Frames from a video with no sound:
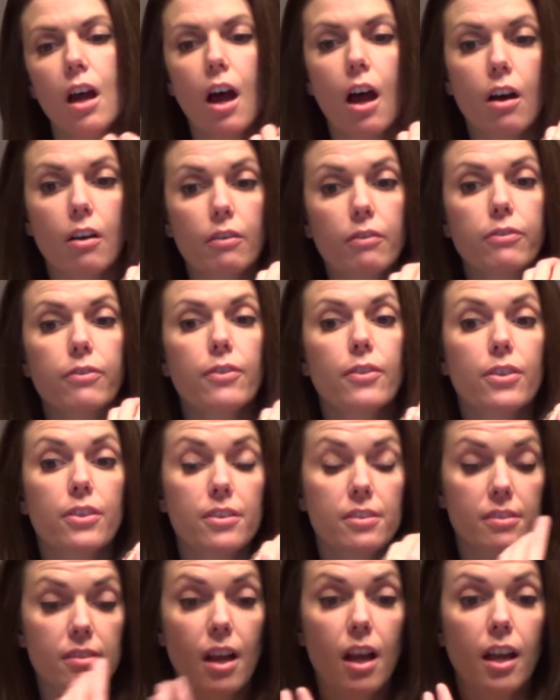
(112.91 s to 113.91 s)
of
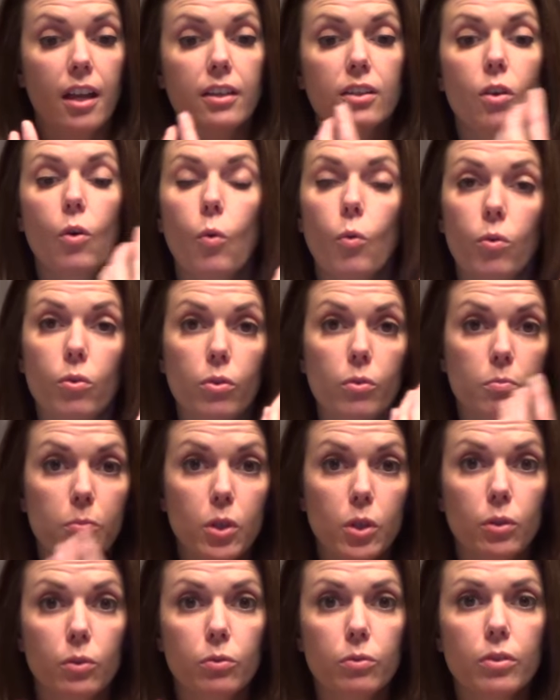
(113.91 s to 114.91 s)
the sun or the
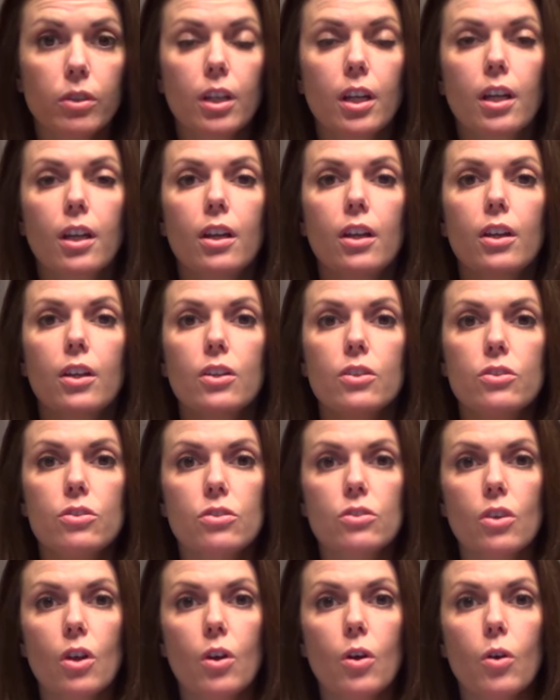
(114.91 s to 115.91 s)
moon.
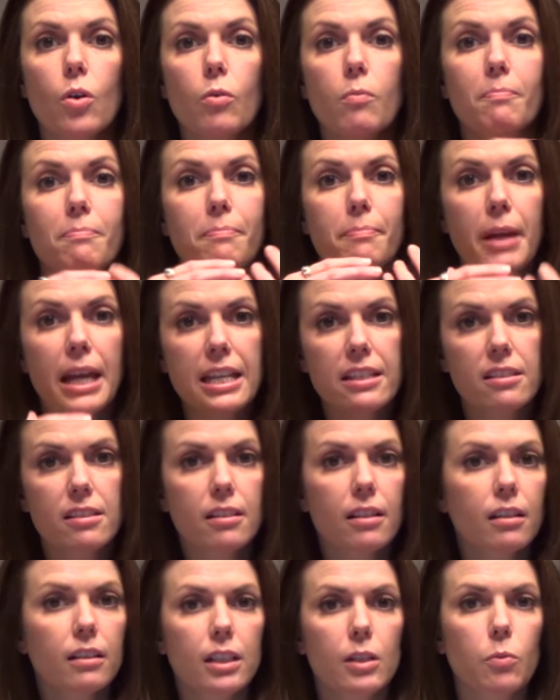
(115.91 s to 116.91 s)
So
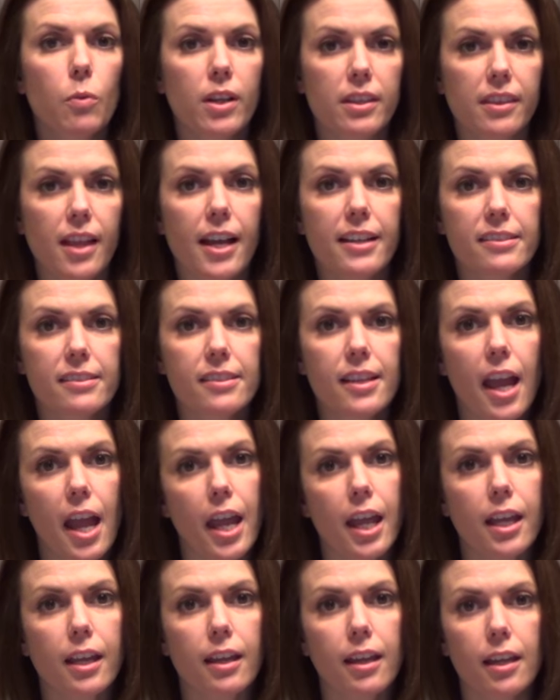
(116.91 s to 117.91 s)
basically what that's
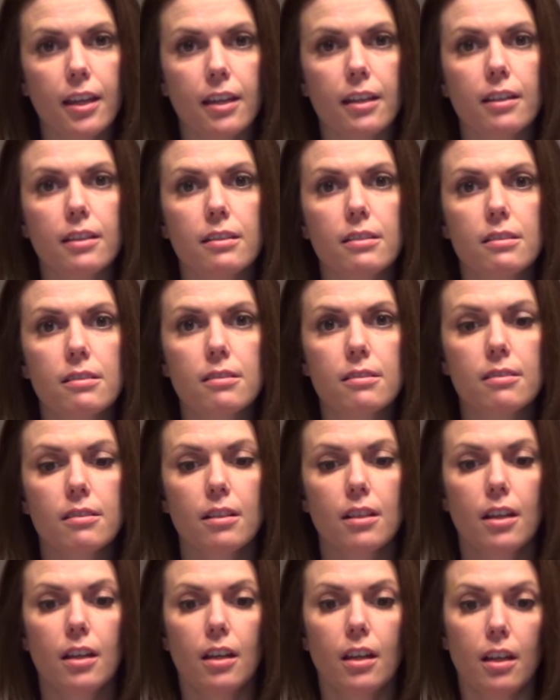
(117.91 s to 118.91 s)
saying is
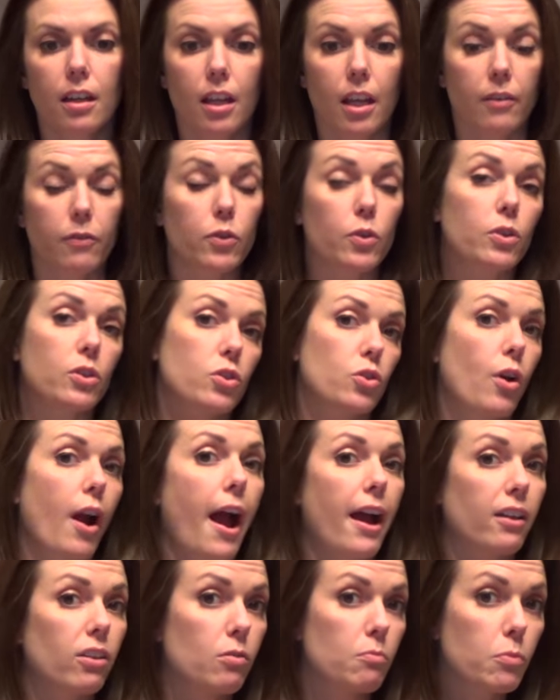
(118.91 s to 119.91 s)
if you can
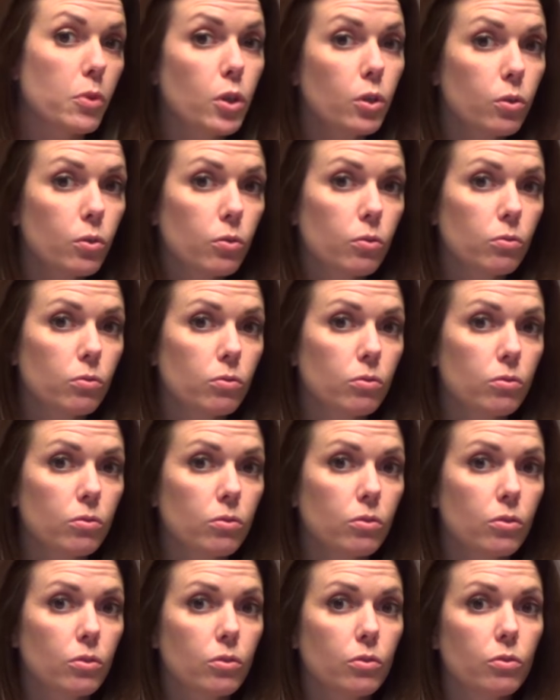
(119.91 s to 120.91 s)
track the moon,
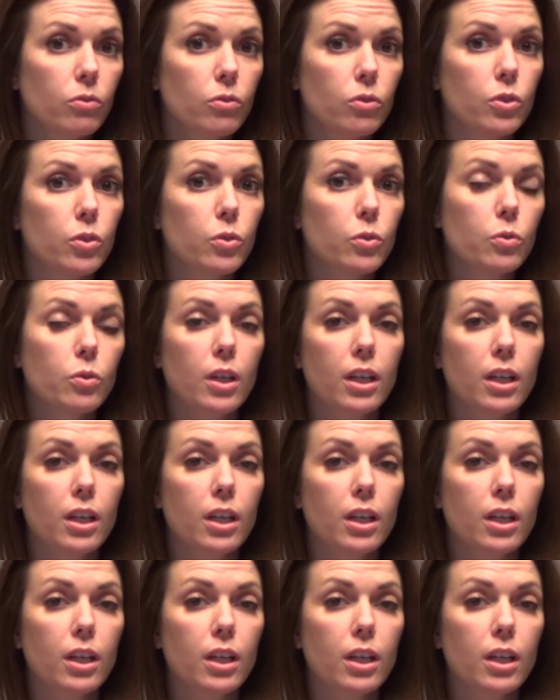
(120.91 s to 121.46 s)
you